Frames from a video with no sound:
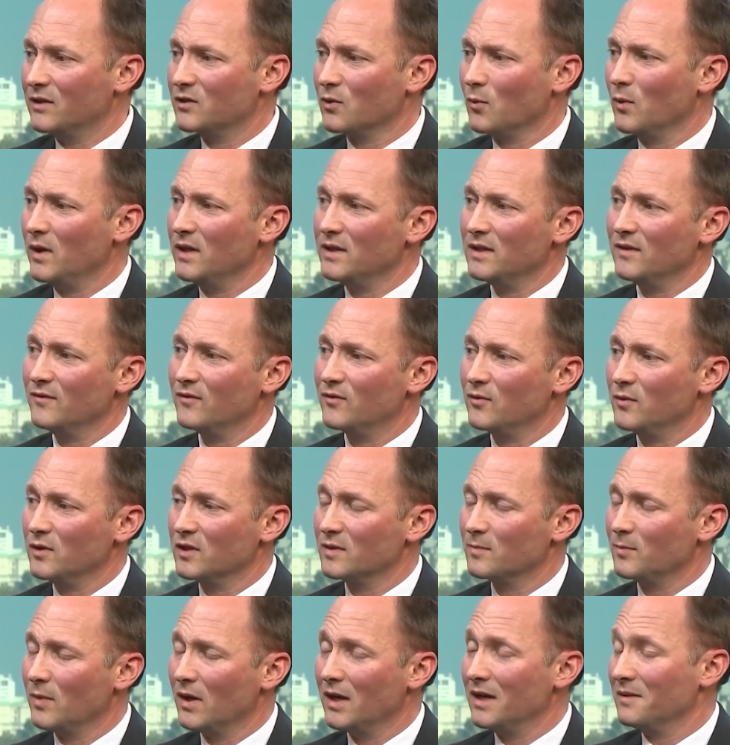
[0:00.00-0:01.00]
always
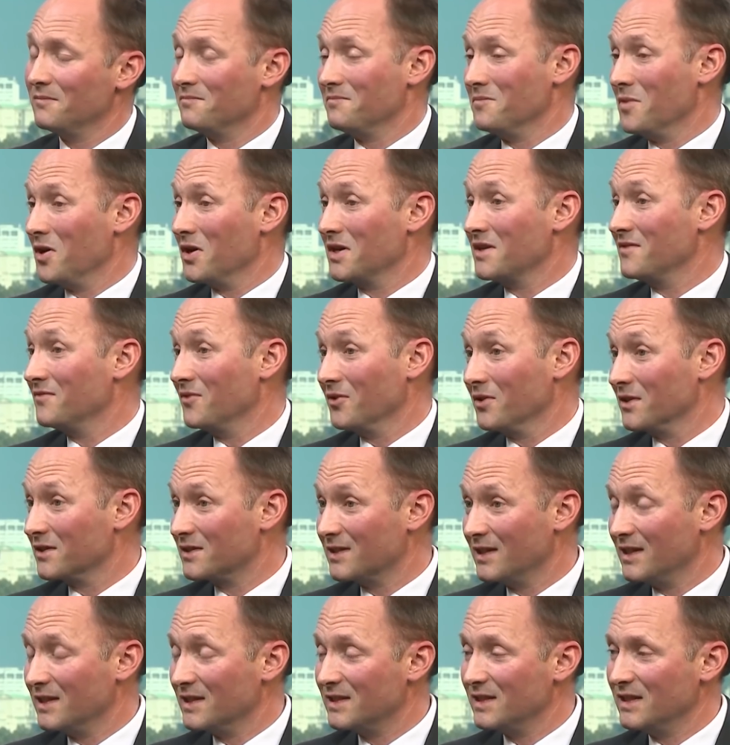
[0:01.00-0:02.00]
influenced by market
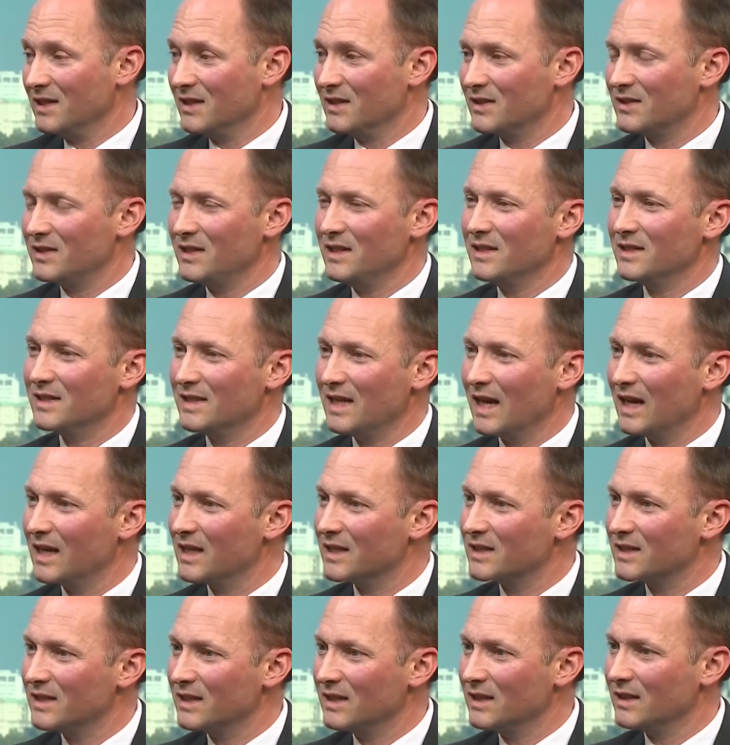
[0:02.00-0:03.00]
volatility and
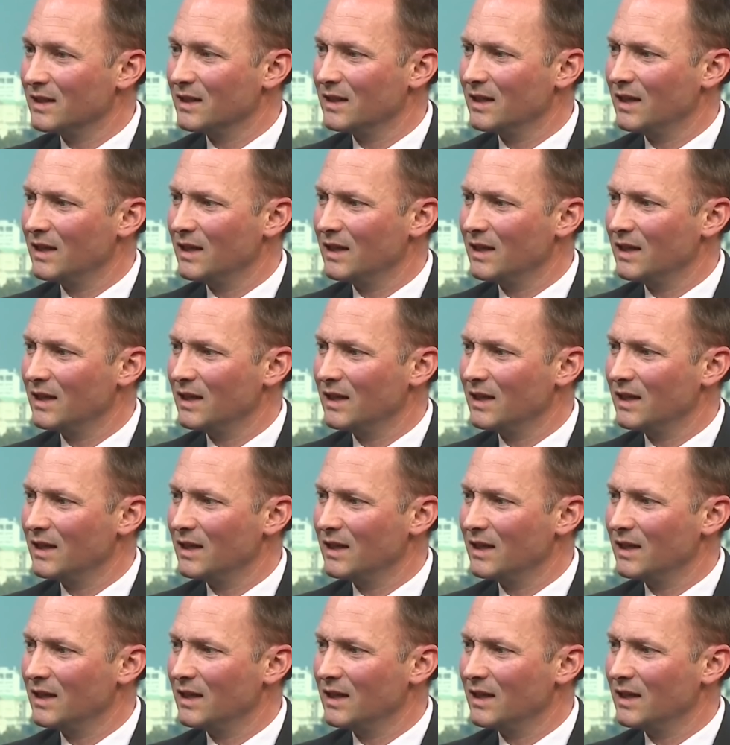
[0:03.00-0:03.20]
seasonality.